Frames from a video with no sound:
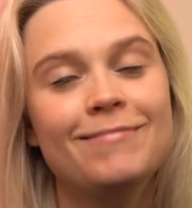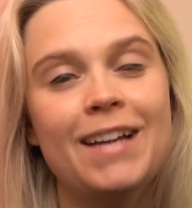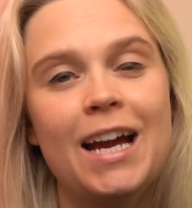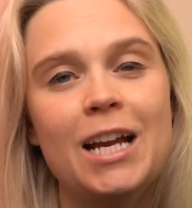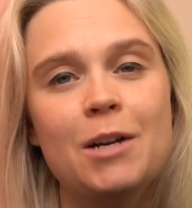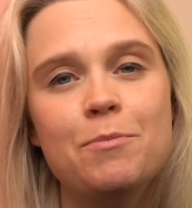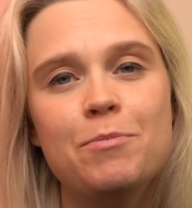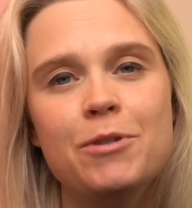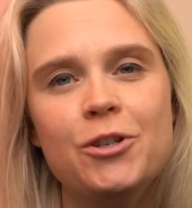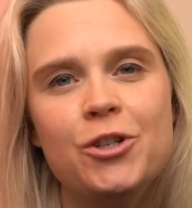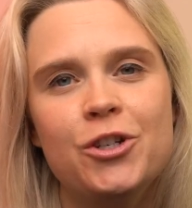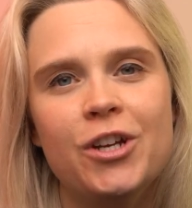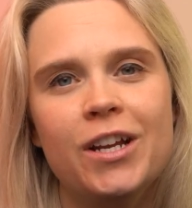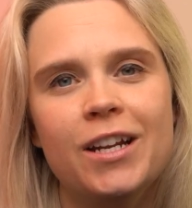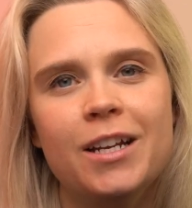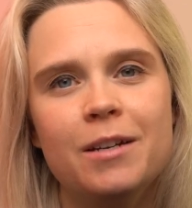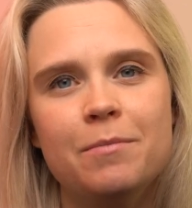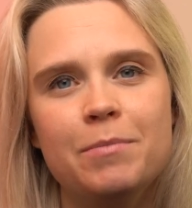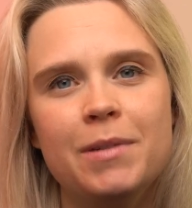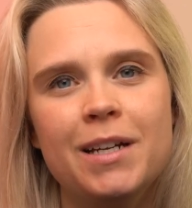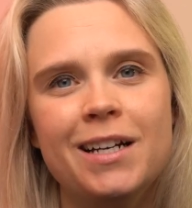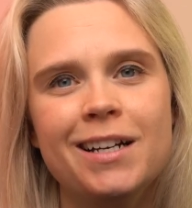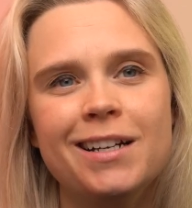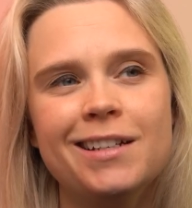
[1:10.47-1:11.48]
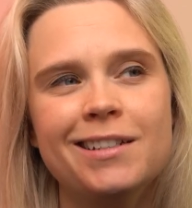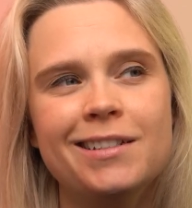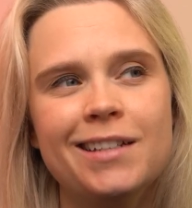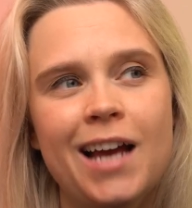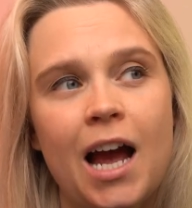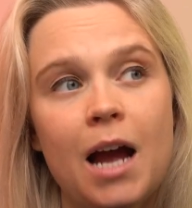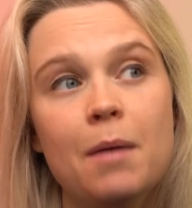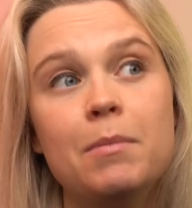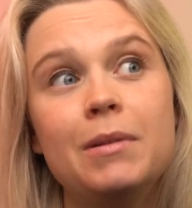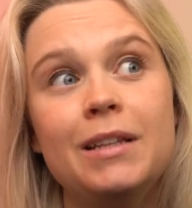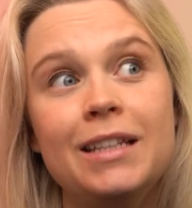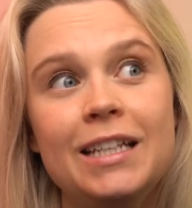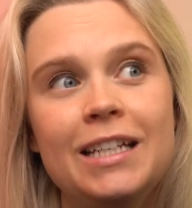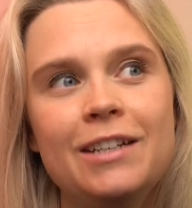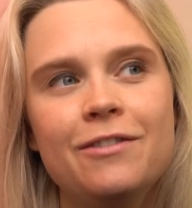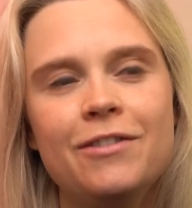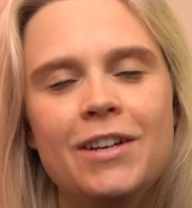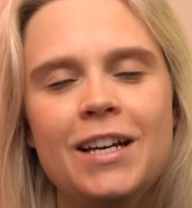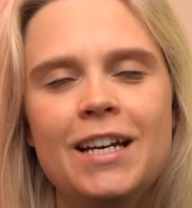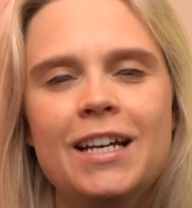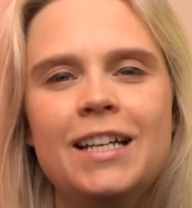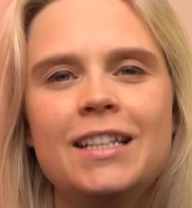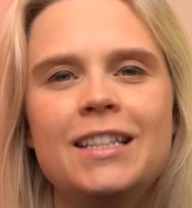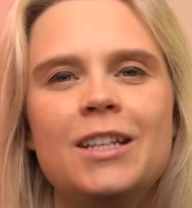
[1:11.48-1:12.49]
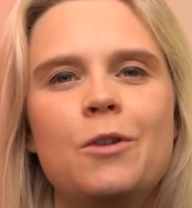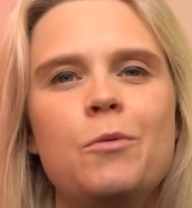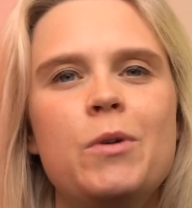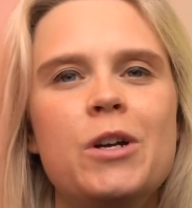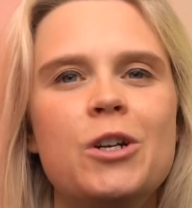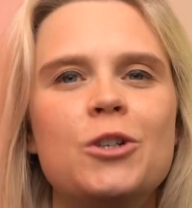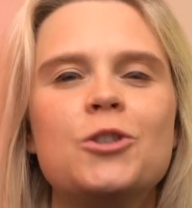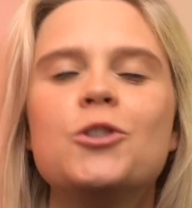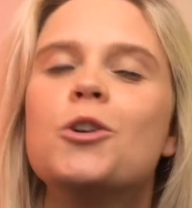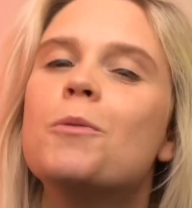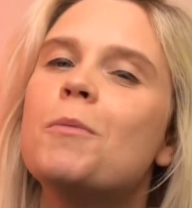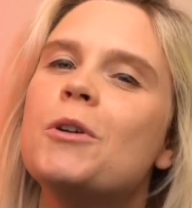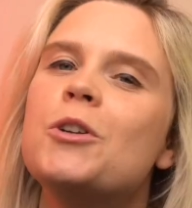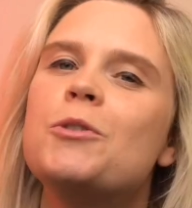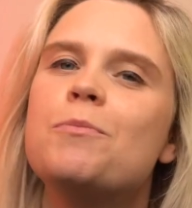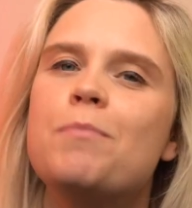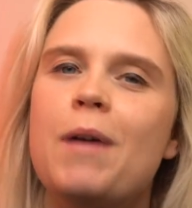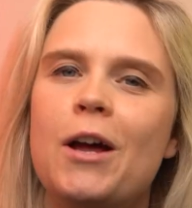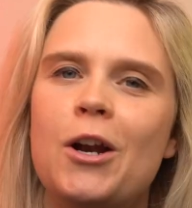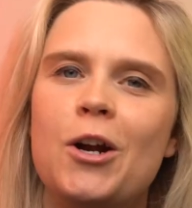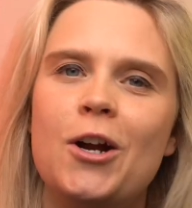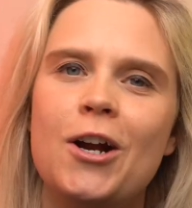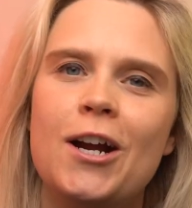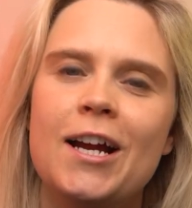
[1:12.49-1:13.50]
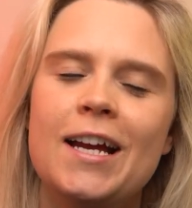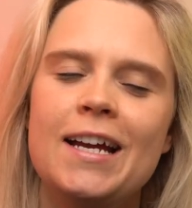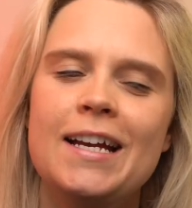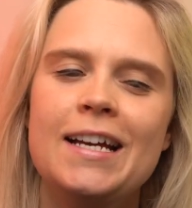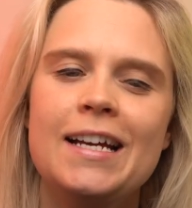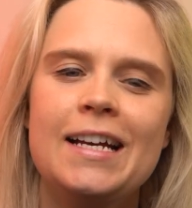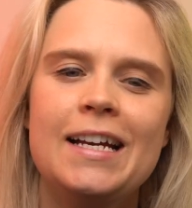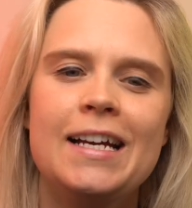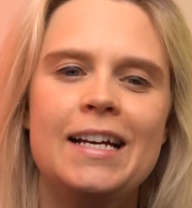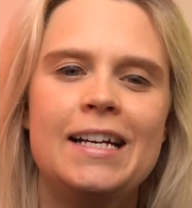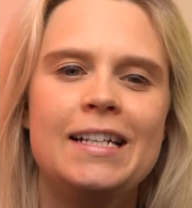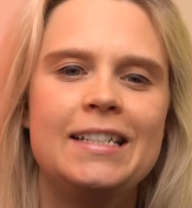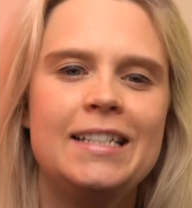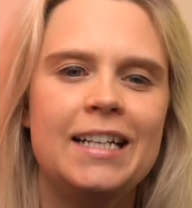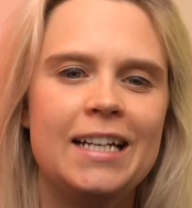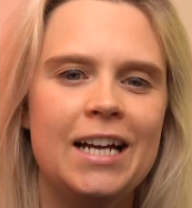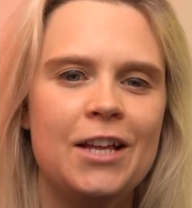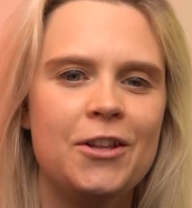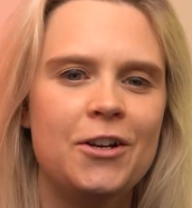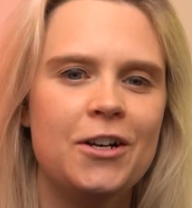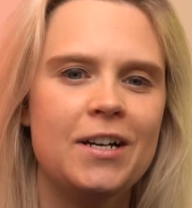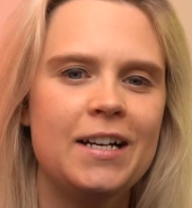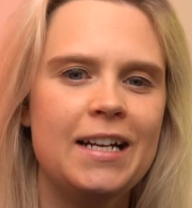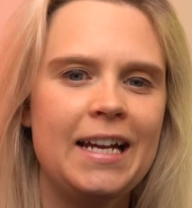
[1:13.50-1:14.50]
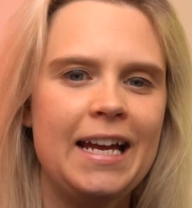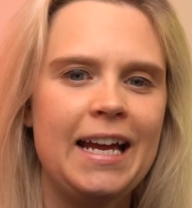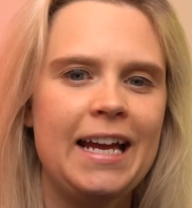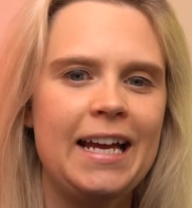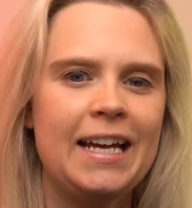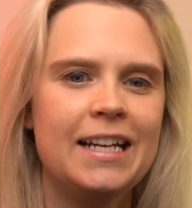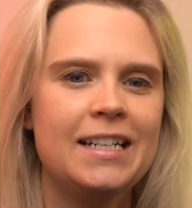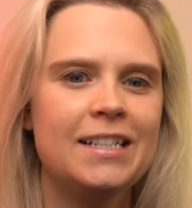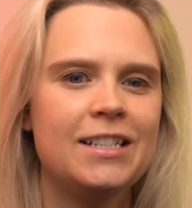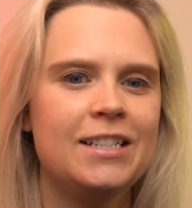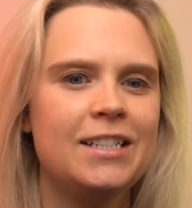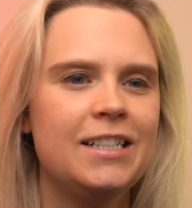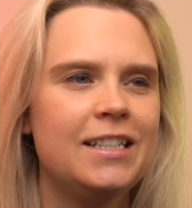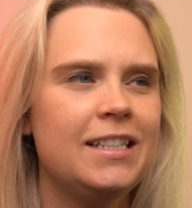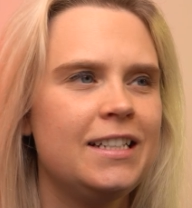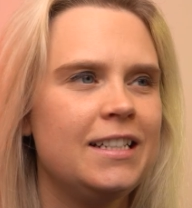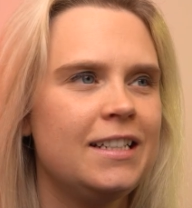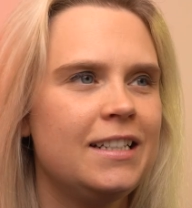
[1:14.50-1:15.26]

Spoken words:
I'd appreciate it, because I believe that we are so much better together. And